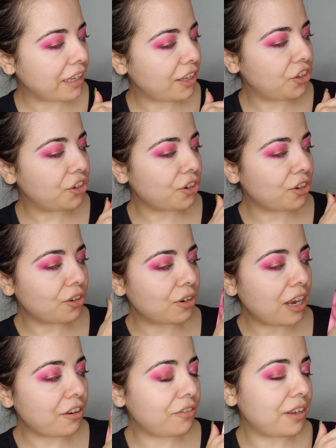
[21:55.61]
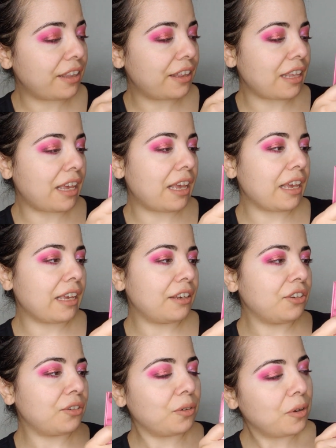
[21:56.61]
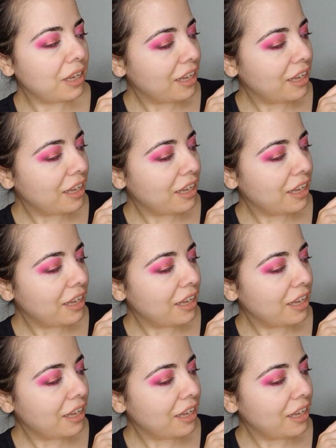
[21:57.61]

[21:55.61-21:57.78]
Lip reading: here, everything, and you know,